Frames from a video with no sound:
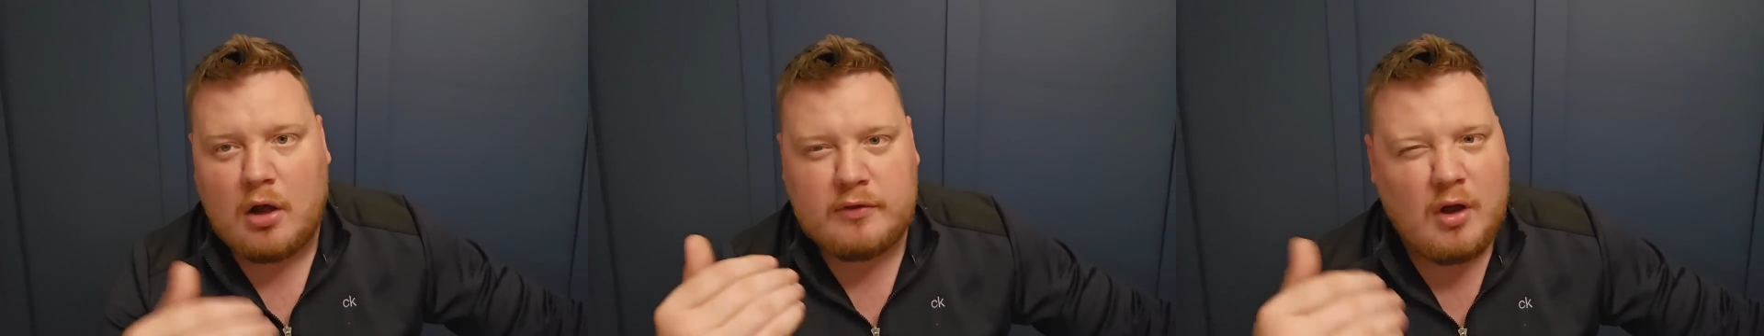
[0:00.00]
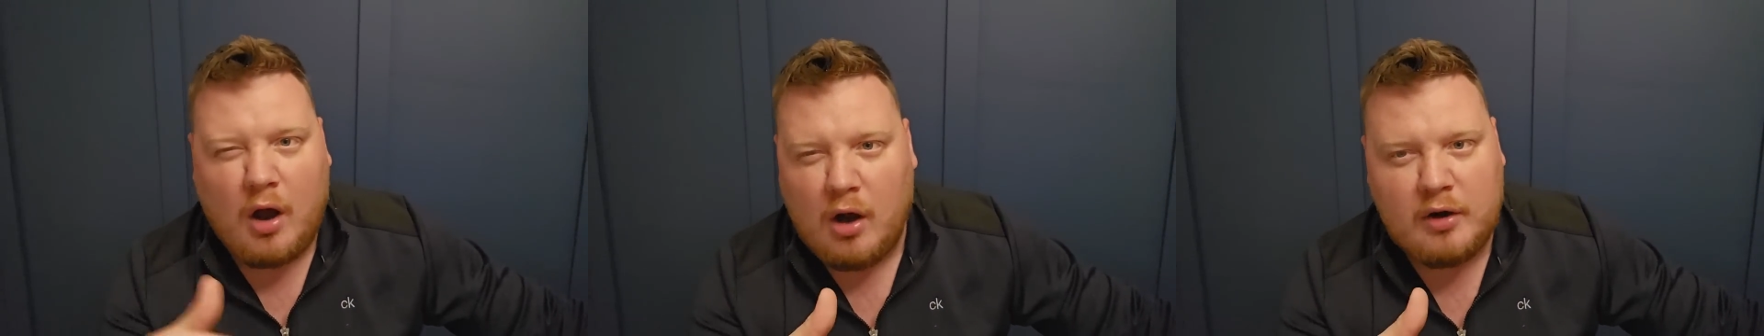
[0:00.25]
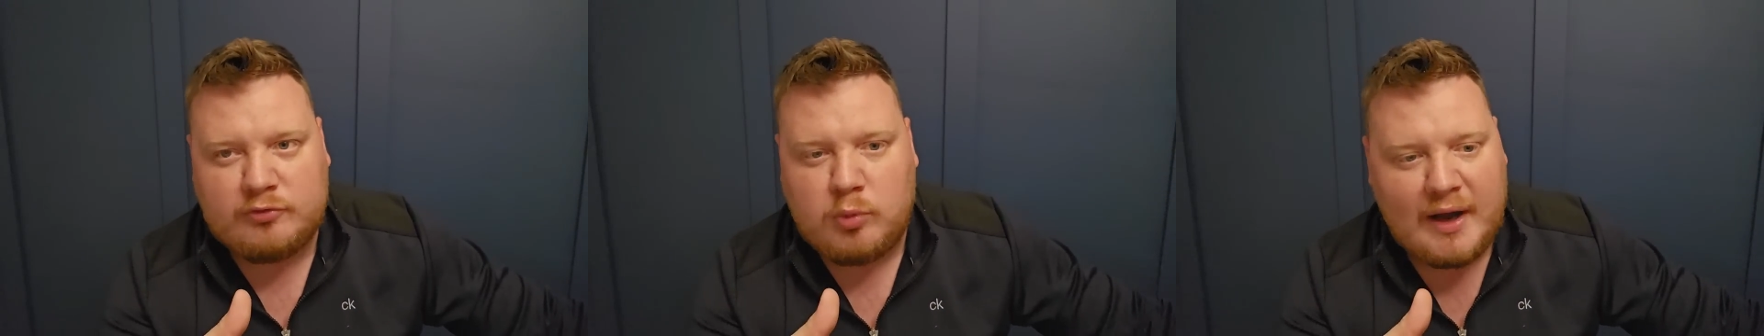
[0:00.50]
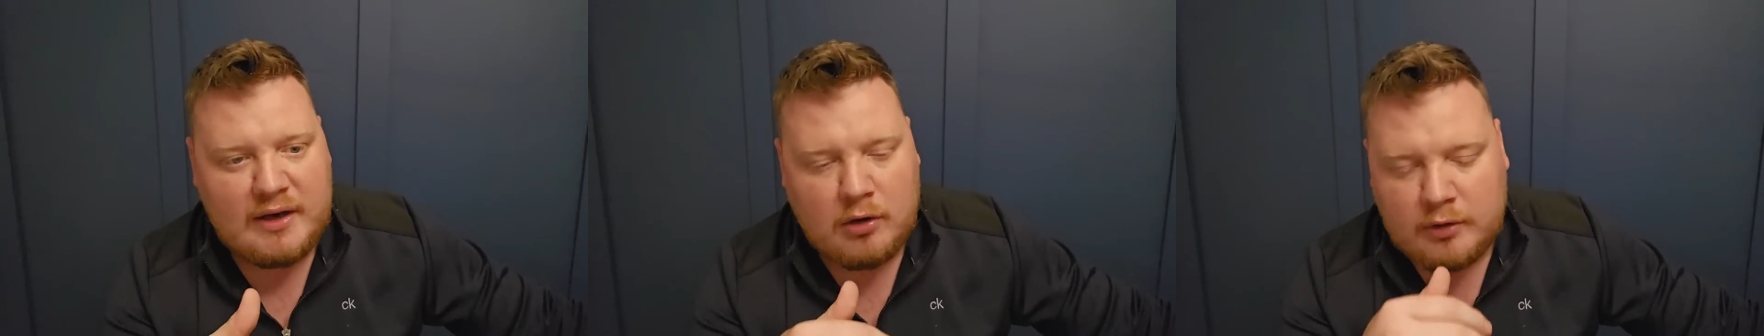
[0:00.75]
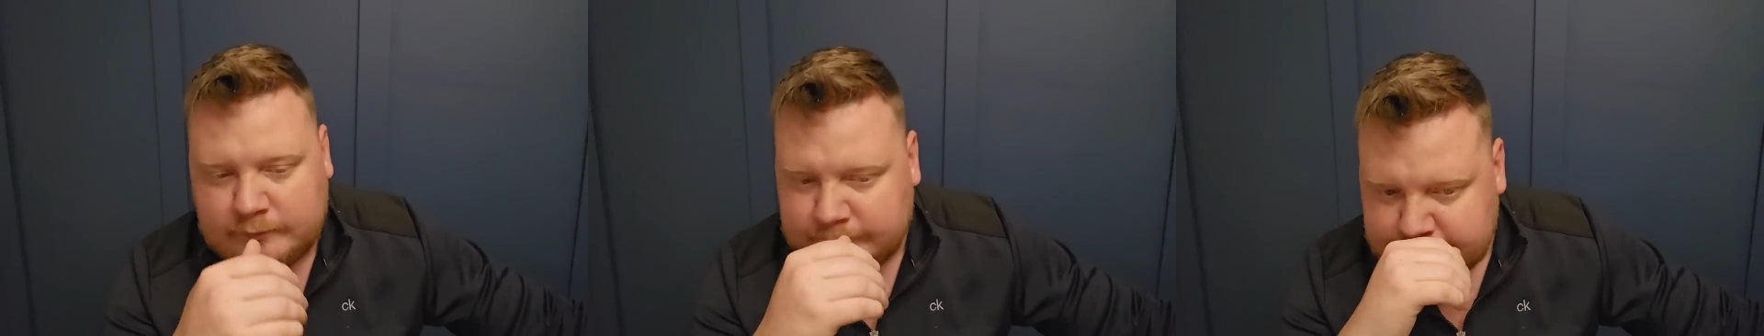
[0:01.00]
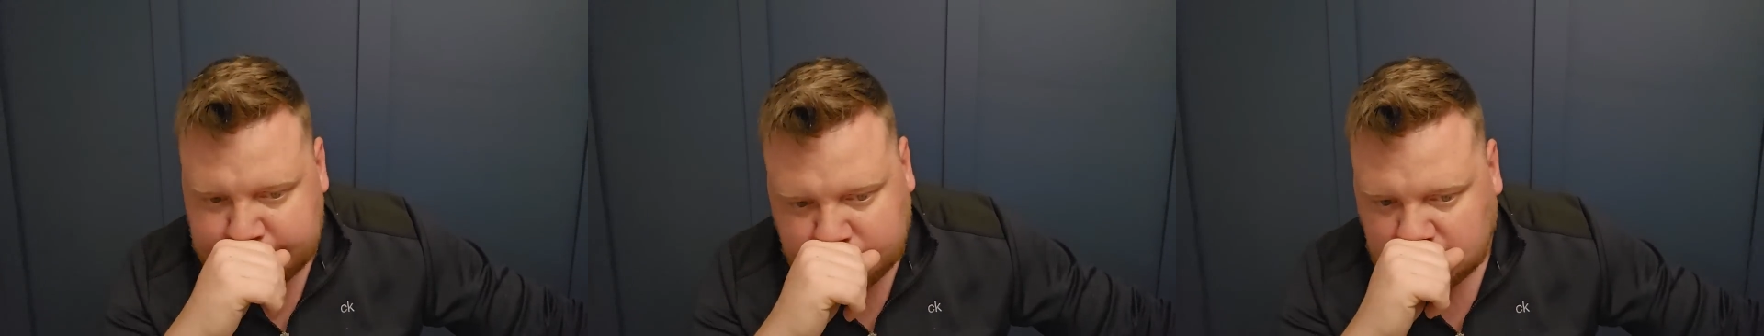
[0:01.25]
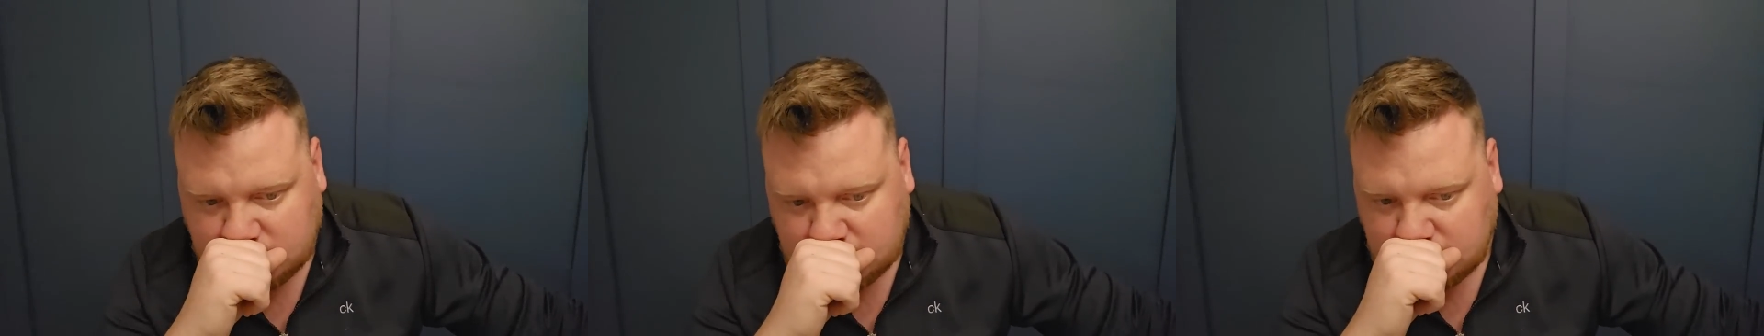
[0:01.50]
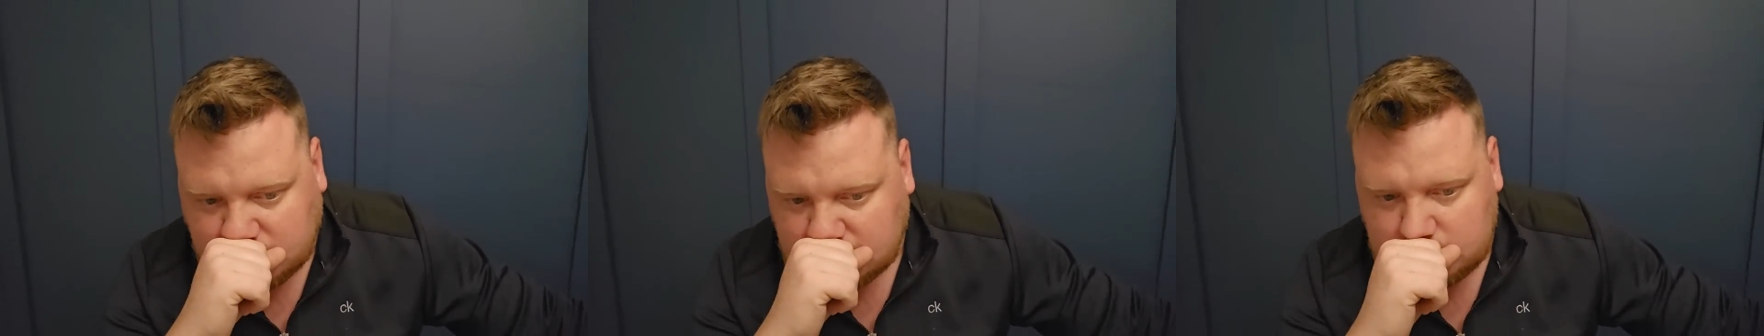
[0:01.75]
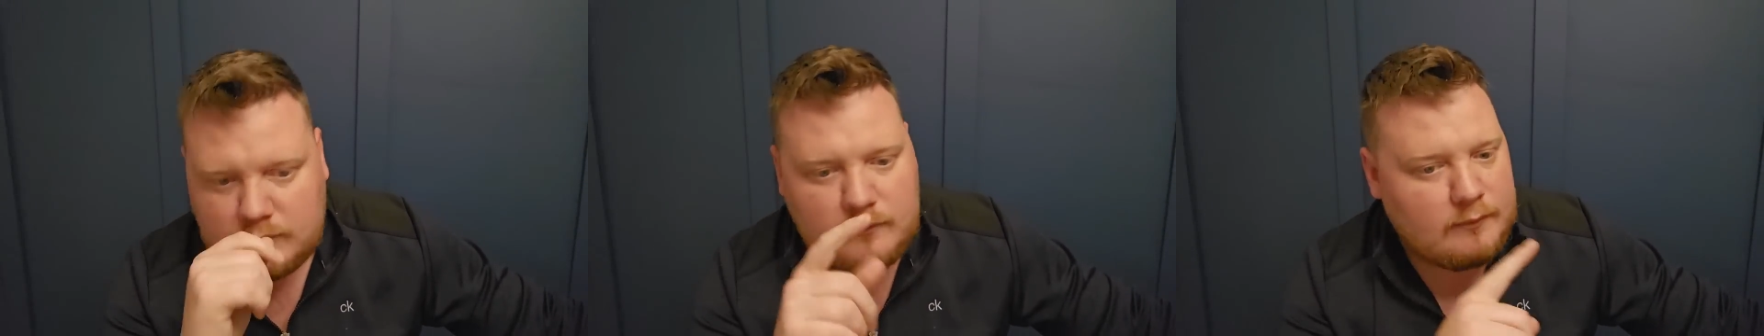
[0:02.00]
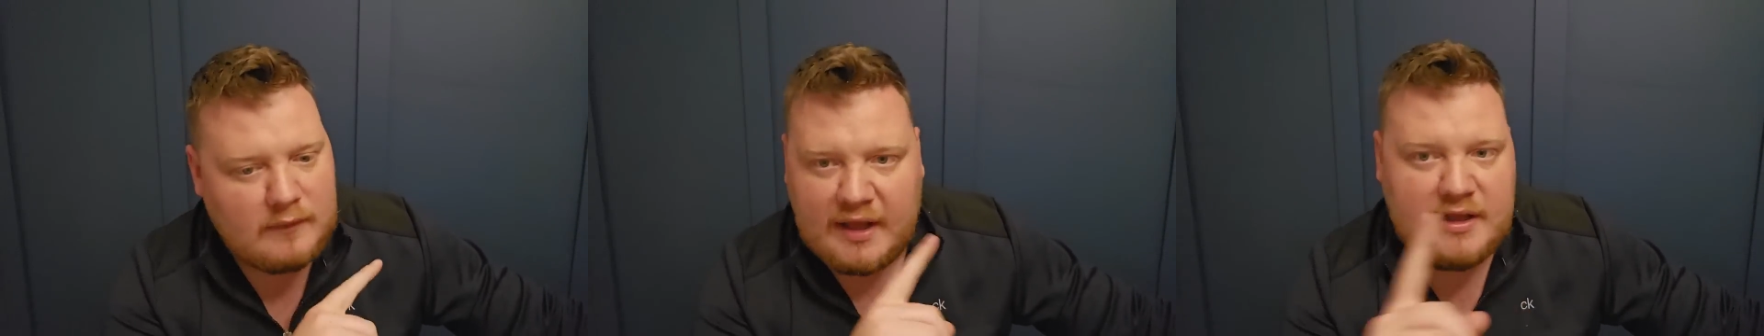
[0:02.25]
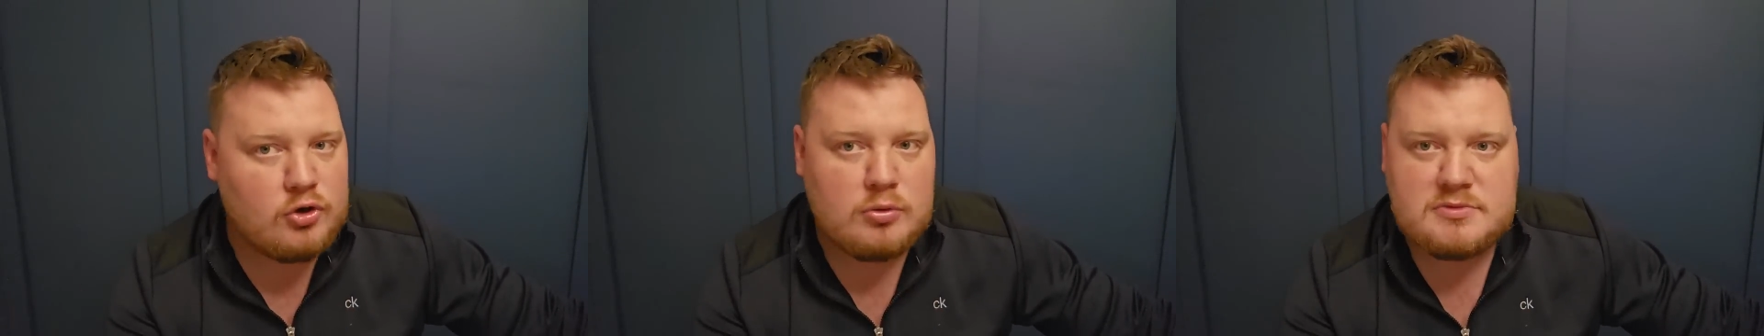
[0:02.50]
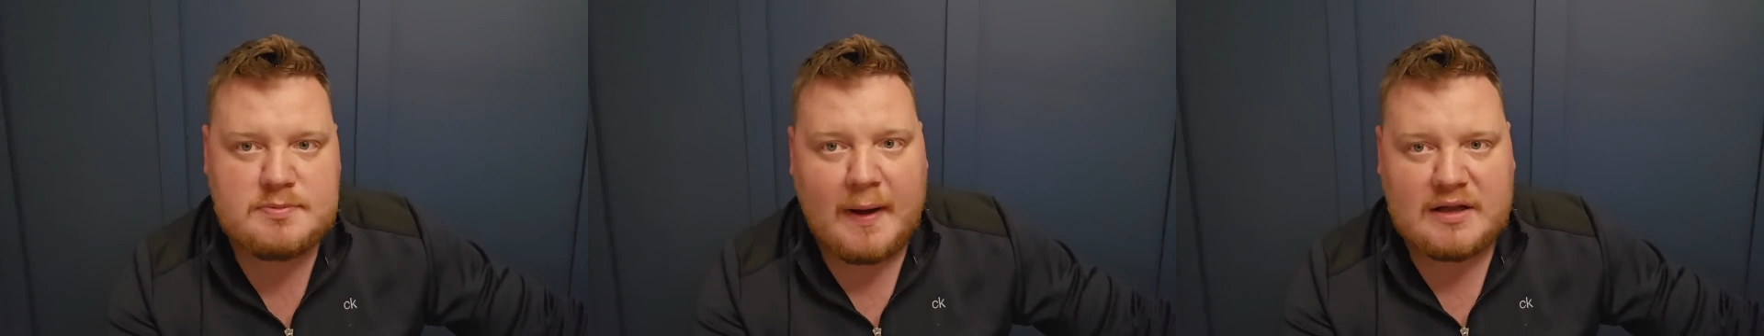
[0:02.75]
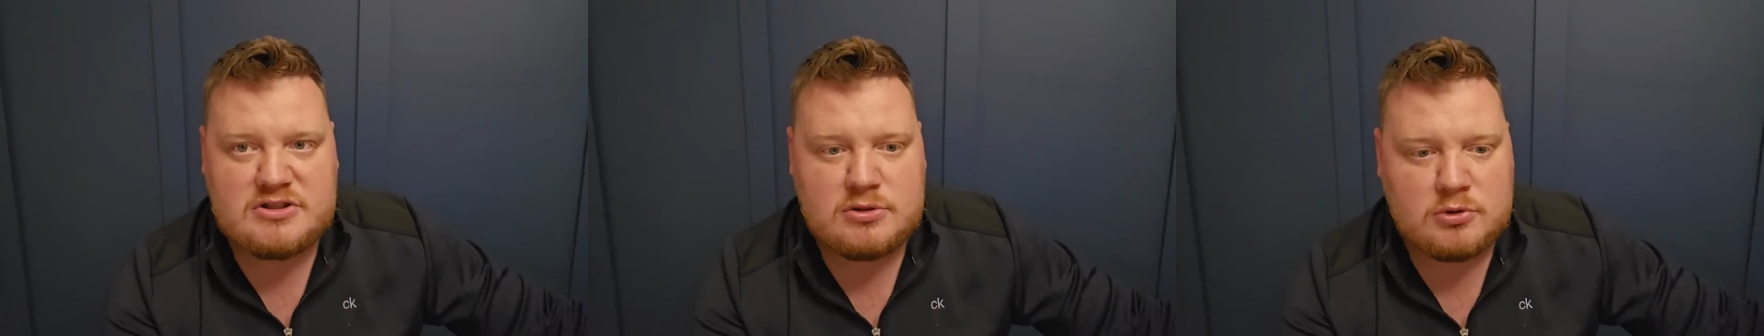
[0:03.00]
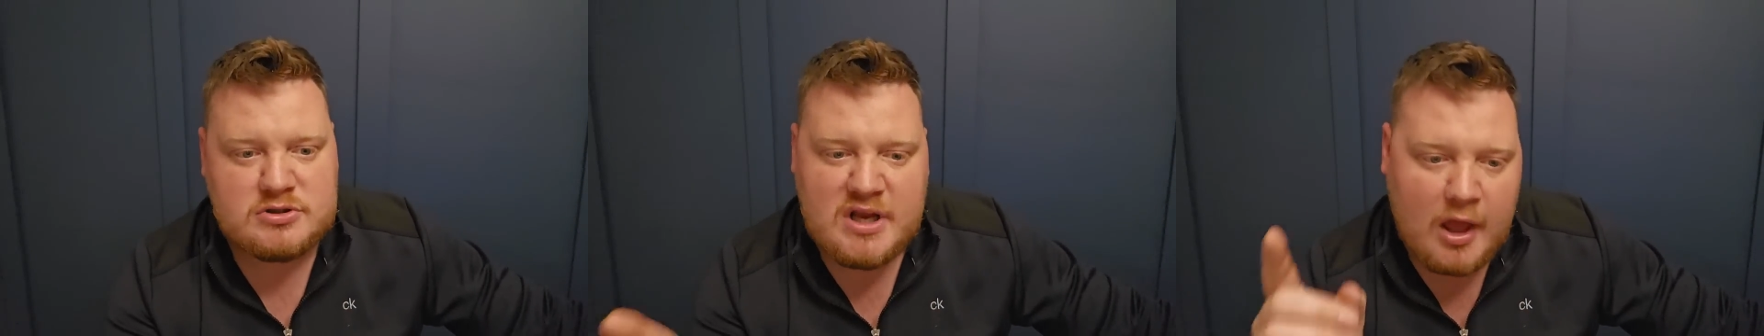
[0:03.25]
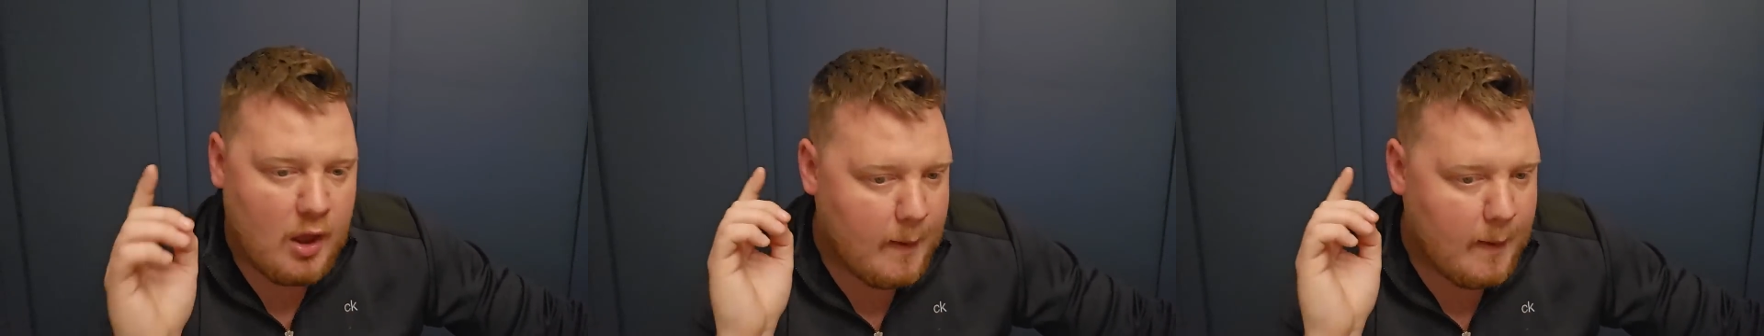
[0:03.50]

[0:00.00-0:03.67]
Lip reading: on the halfway line. It comes back to us,